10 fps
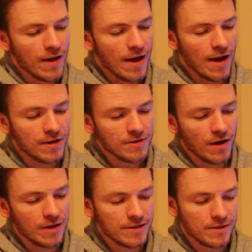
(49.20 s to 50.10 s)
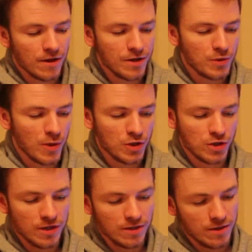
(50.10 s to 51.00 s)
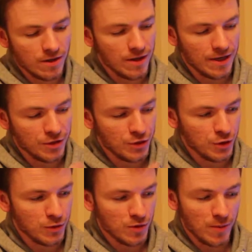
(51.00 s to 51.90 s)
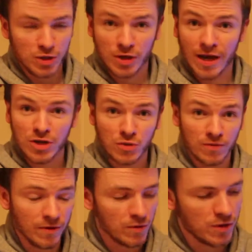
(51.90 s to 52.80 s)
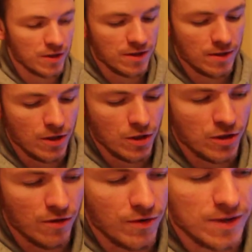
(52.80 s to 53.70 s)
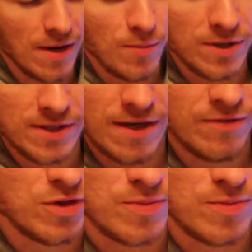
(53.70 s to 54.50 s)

And I decided to actually turn it into some educational filters. So for example, instead of just